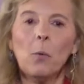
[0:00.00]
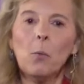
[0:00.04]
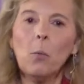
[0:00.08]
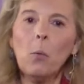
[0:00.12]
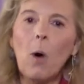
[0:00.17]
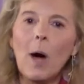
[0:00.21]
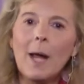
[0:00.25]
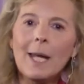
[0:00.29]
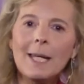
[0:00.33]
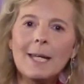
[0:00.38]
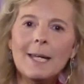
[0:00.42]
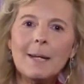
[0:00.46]

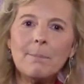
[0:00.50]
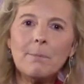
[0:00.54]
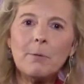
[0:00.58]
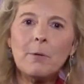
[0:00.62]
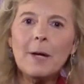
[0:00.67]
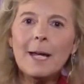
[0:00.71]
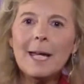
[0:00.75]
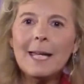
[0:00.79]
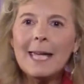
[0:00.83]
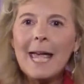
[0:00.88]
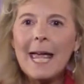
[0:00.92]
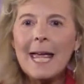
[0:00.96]
one in a
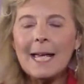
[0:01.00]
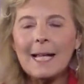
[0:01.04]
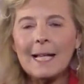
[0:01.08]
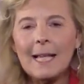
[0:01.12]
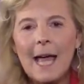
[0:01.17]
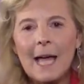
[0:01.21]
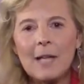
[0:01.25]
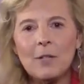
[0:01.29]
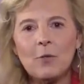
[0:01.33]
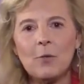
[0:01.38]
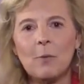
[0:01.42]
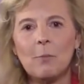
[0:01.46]
pre-K
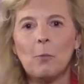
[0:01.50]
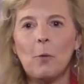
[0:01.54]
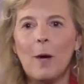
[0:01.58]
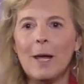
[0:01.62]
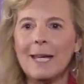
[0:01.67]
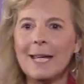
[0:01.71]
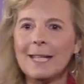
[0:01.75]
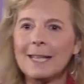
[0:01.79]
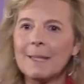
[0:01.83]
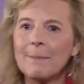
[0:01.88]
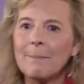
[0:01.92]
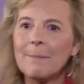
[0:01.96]
classroom,
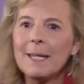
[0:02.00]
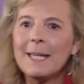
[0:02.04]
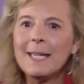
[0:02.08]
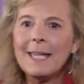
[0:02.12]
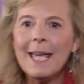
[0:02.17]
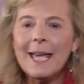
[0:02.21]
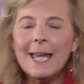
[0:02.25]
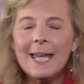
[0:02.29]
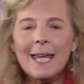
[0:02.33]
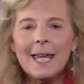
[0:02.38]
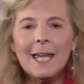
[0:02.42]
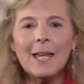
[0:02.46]
when at the
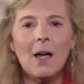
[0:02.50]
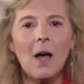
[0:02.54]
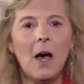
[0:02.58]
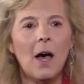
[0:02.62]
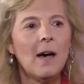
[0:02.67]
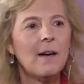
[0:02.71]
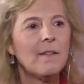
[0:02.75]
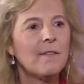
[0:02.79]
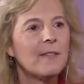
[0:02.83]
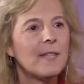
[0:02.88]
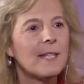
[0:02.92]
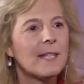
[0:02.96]
beginning
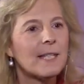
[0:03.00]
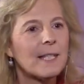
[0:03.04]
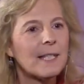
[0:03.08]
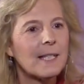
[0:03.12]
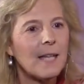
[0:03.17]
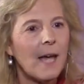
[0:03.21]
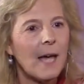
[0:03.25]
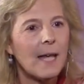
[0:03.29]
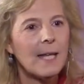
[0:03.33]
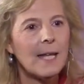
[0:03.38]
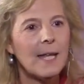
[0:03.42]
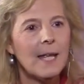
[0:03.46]
of the
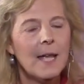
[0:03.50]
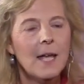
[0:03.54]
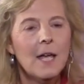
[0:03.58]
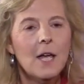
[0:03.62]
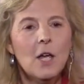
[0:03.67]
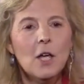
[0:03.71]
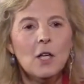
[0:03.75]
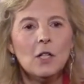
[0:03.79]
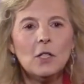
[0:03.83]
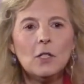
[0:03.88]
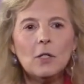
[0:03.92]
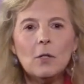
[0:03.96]
study,
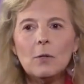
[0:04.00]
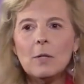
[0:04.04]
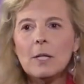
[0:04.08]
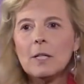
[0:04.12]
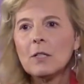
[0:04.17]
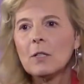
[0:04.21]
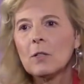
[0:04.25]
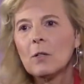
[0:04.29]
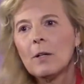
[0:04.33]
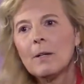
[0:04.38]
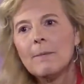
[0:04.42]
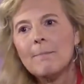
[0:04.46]

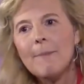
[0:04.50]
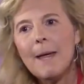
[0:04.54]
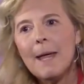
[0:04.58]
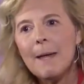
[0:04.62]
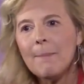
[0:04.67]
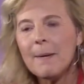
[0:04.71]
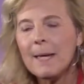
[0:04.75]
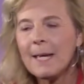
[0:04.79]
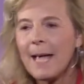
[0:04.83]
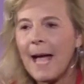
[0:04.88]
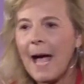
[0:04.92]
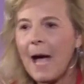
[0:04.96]
students could
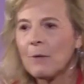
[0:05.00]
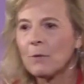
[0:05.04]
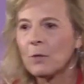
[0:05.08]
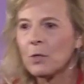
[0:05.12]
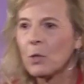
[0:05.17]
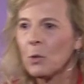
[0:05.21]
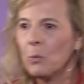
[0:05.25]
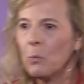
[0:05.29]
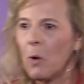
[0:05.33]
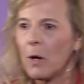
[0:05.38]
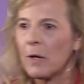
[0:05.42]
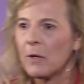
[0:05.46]
maybe count
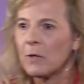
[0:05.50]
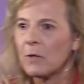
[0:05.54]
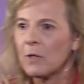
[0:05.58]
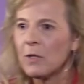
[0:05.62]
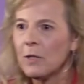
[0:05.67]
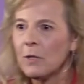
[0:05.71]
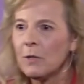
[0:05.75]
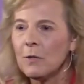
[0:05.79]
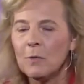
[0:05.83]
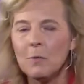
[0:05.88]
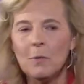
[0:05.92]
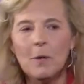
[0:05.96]
to 1 or
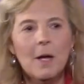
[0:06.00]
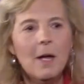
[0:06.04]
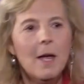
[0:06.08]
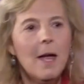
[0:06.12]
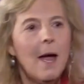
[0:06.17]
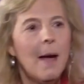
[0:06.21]
2,